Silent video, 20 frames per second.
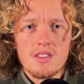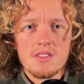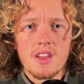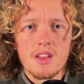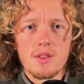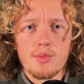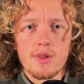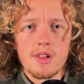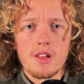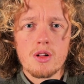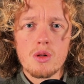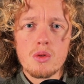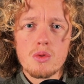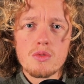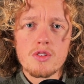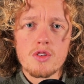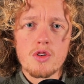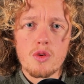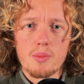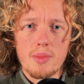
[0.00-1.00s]
that will
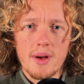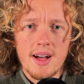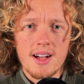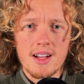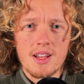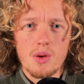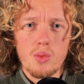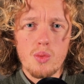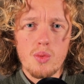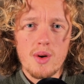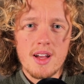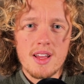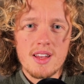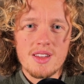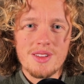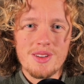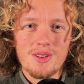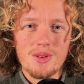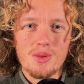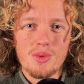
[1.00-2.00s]
hold your back when
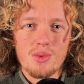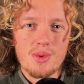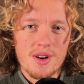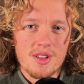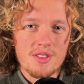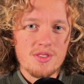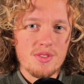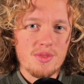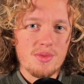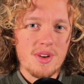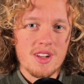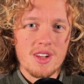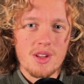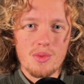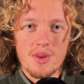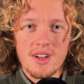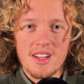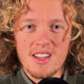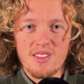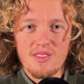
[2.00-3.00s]
you want to run
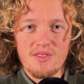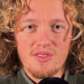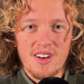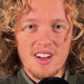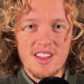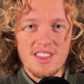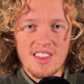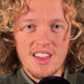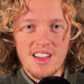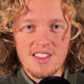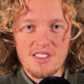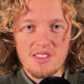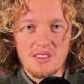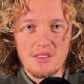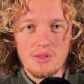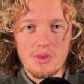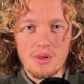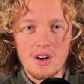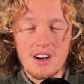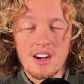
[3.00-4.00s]
away and find the exit
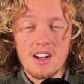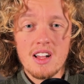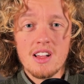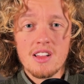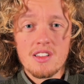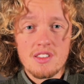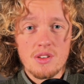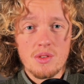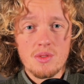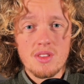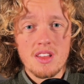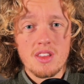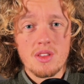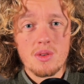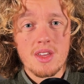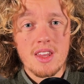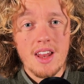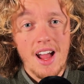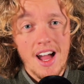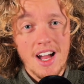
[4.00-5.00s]
door, so that you
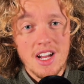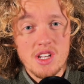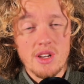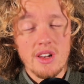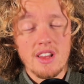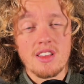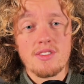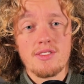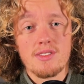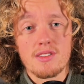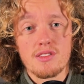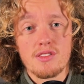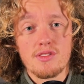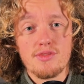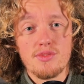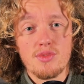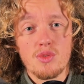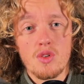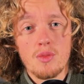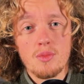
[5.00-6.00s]
can actually
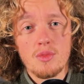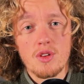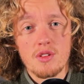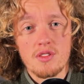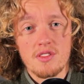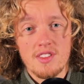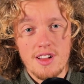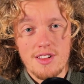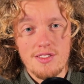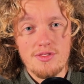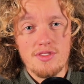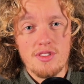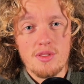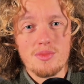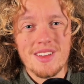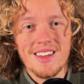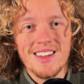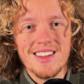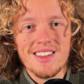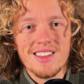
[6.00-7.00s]
transform yourself from
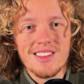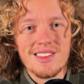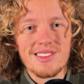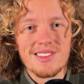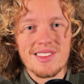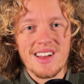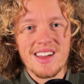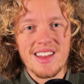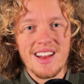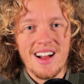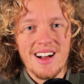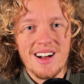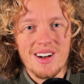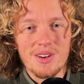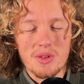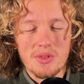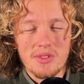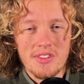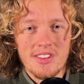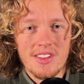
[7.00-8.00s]
the inside
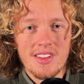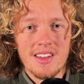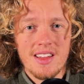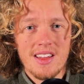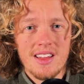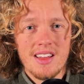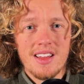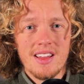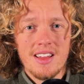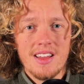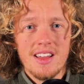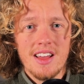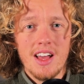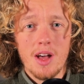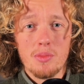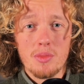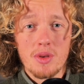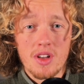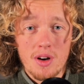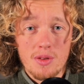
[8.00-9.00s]
out
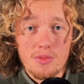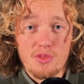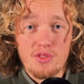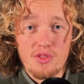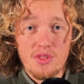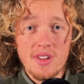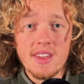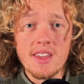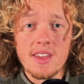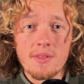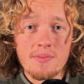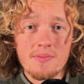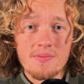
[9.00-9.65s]
and become free